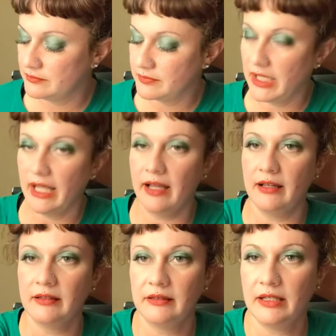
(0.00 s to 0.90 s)
yeah,
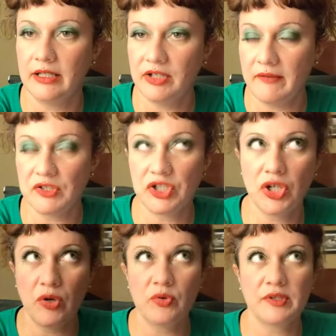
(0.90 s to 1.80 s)
uh, you haven't
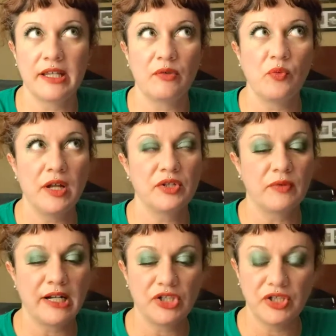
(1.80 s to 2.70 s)
chose like what
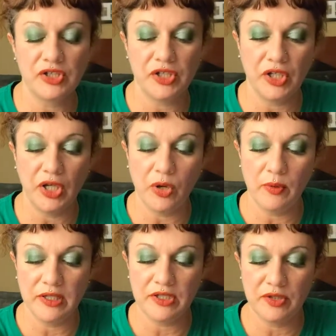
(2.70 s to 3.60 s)
direction to go
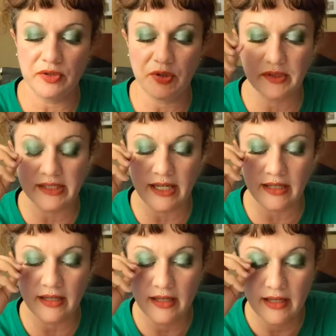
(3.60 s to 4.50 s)
into. So it's like
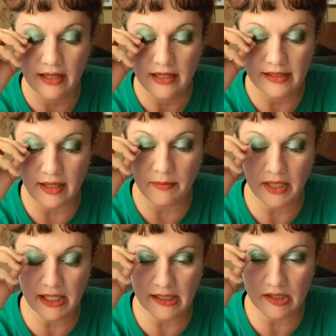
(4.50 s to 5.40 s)

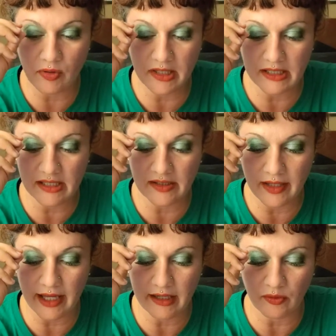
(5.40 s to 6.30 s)
something is going to
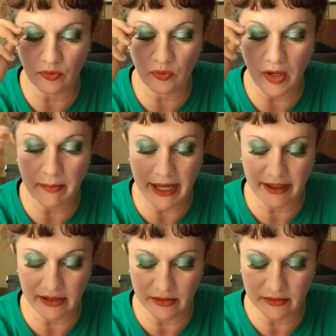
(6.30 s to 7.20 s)
like rub at
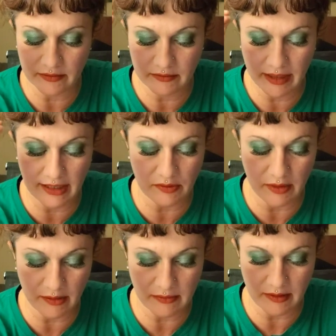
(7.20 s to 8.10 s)
you. That's what
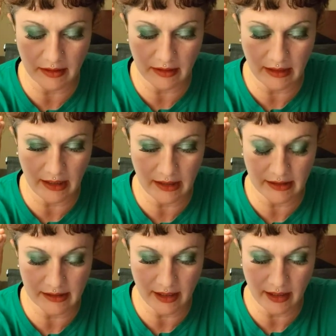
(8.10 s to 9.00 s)
I'm getting.
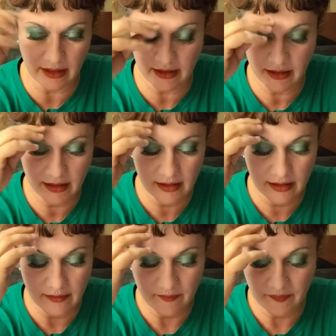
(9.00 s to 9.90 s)
It's like
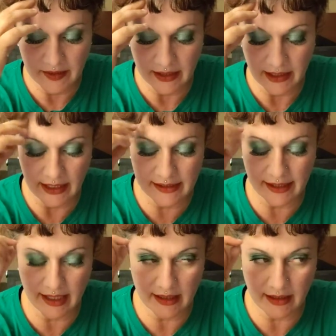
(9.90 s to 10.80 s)
it's
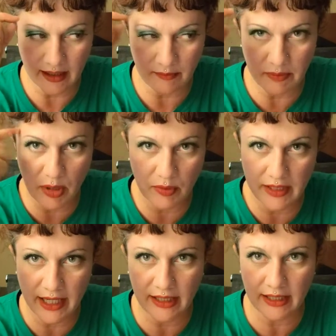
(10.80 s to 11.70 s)
like uh,
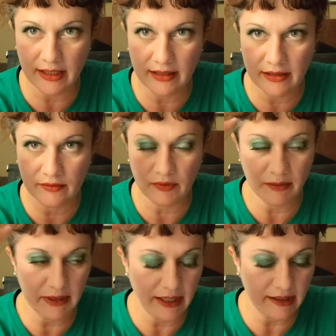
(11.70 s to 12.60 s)
poking at you,
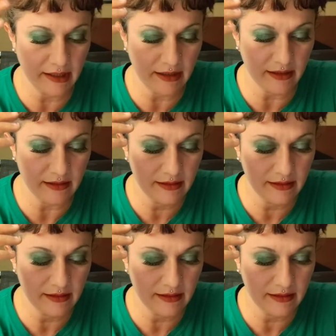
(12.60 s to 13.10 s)
rubbing at you,